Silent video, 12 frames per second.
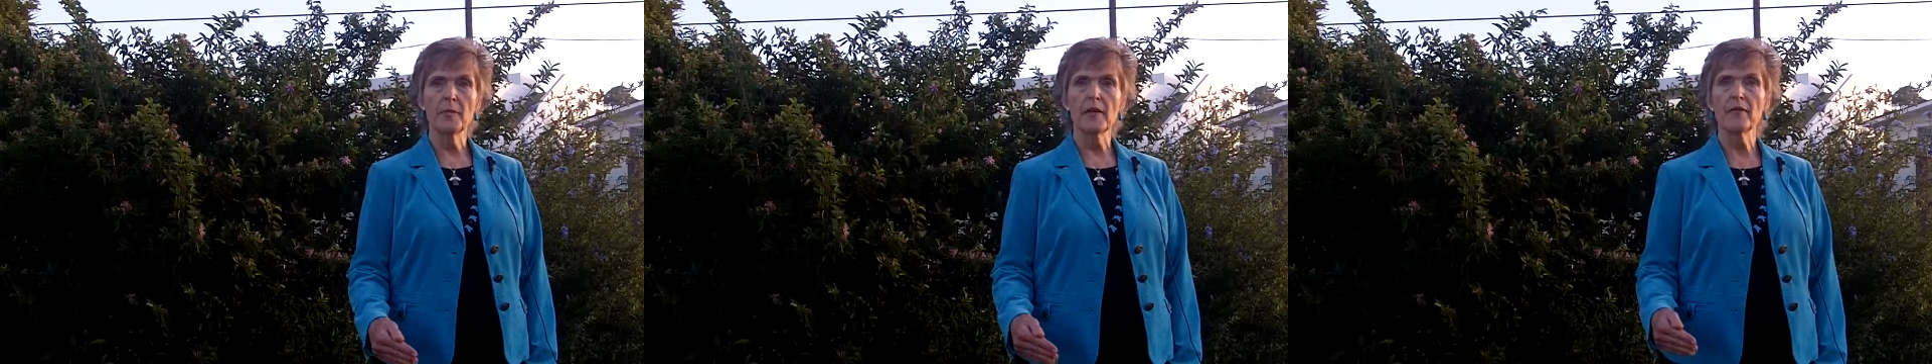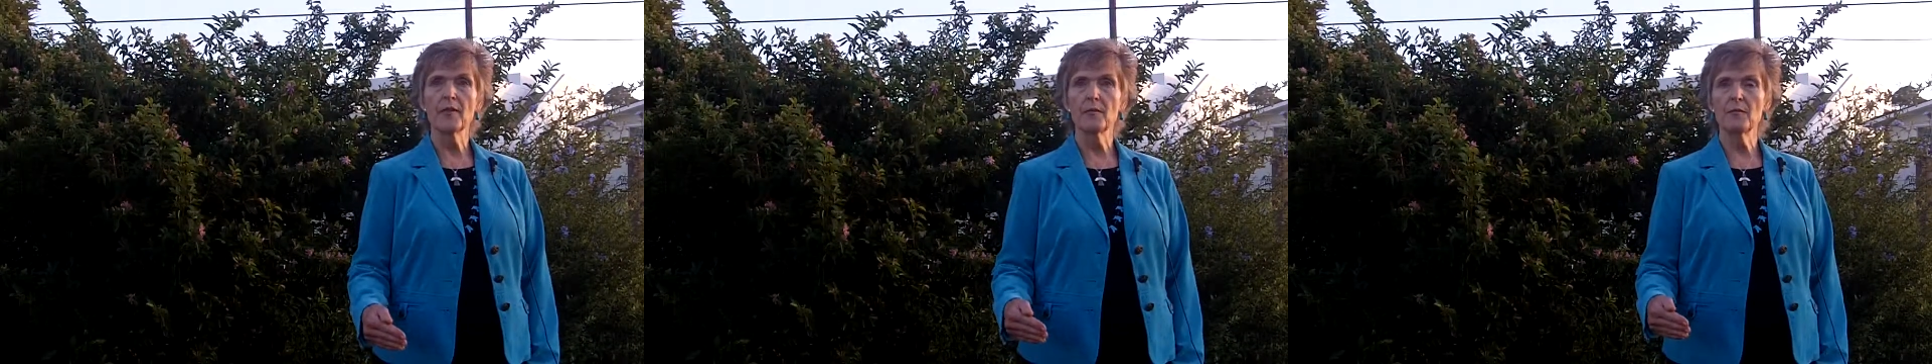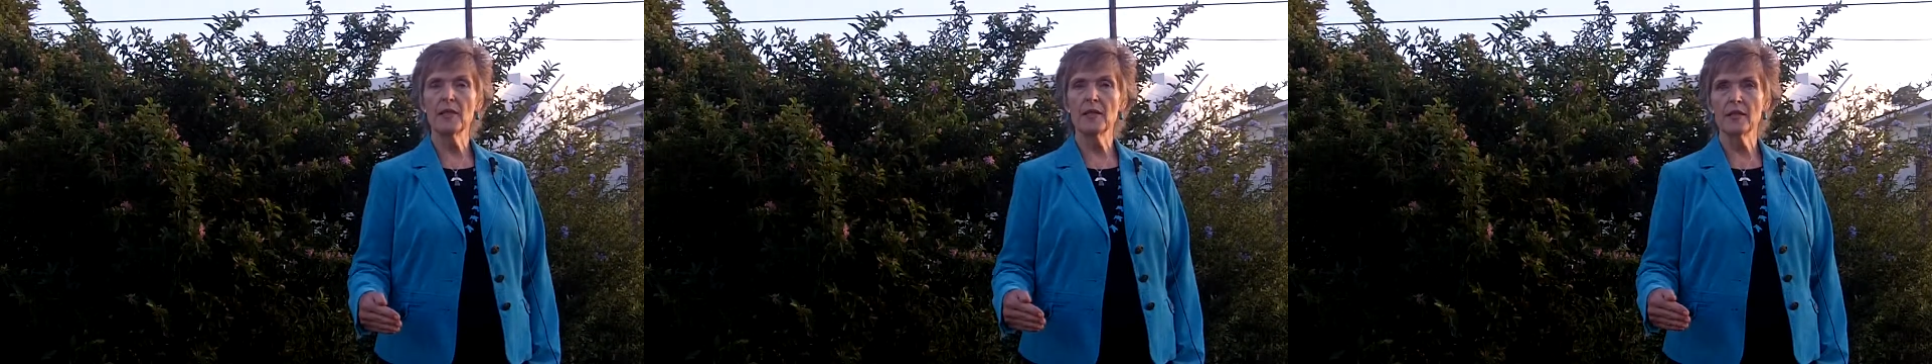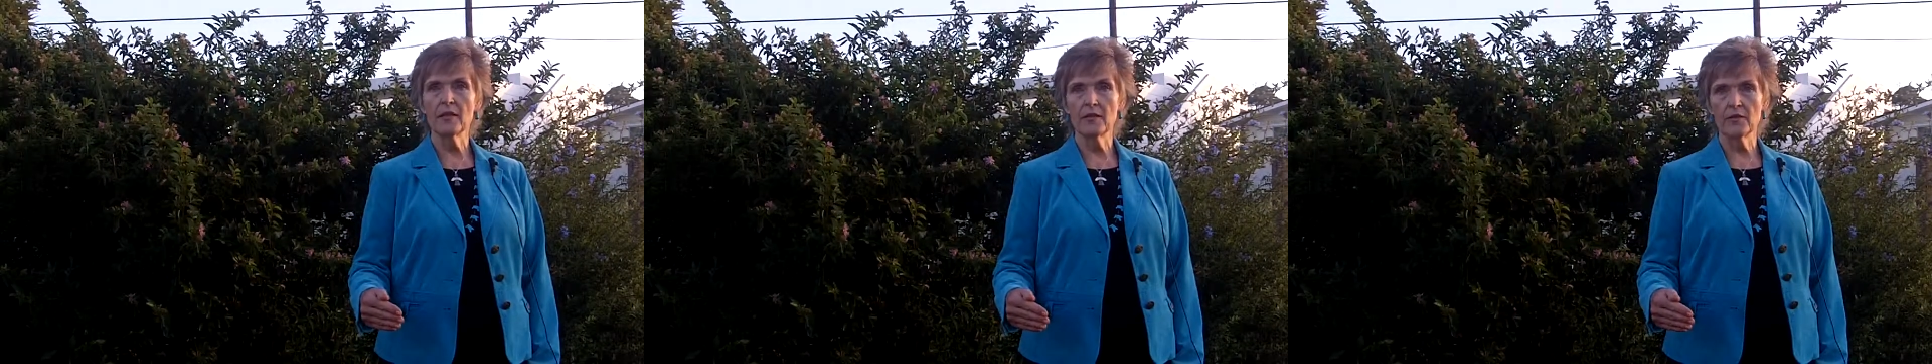of them
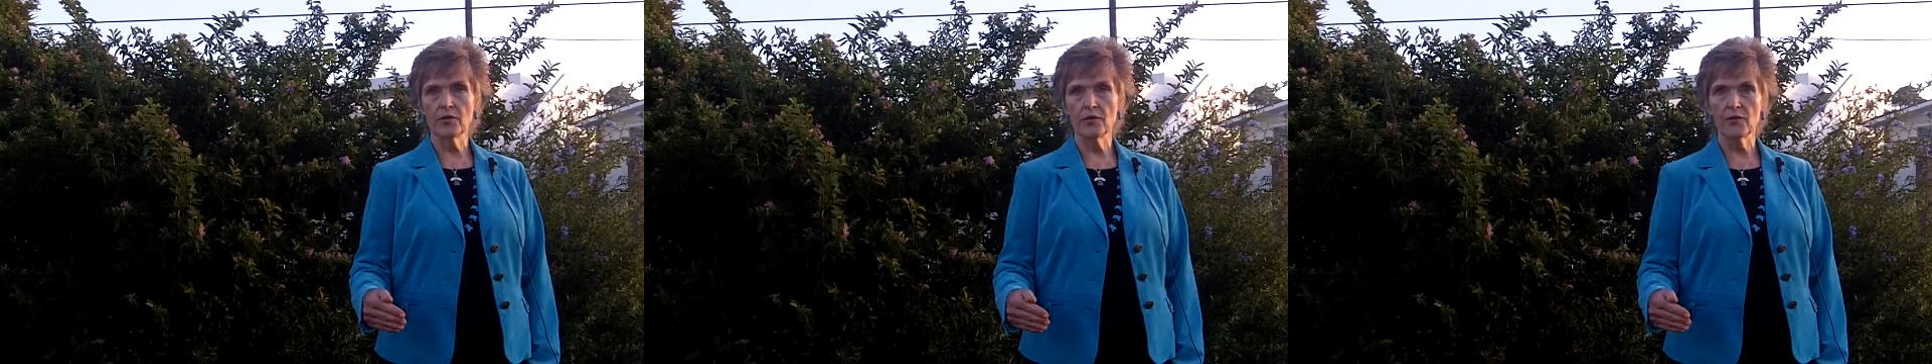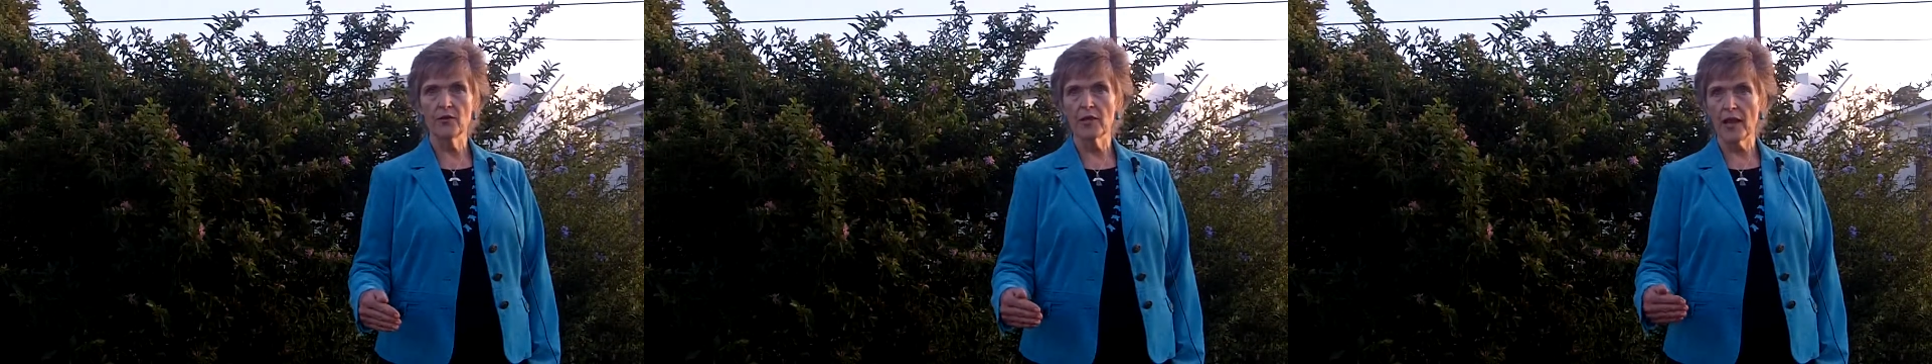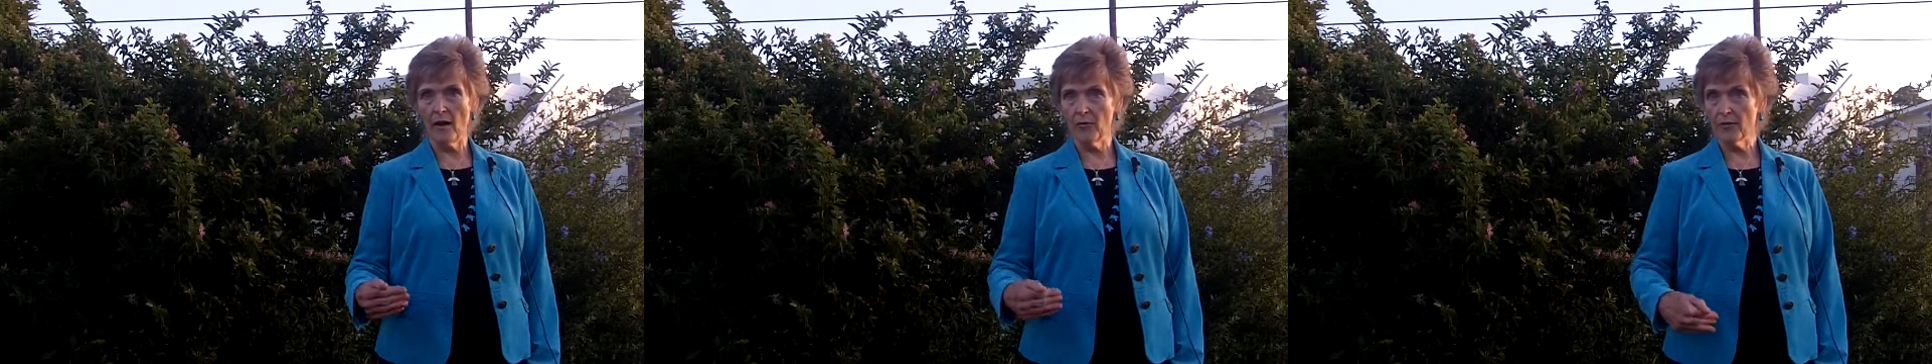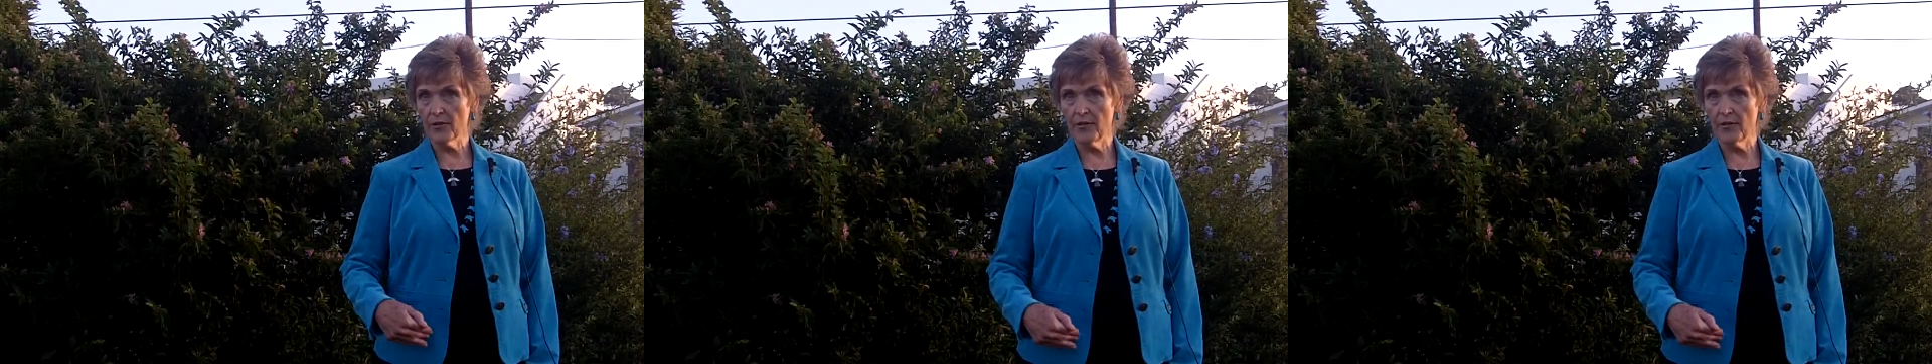begin to doubt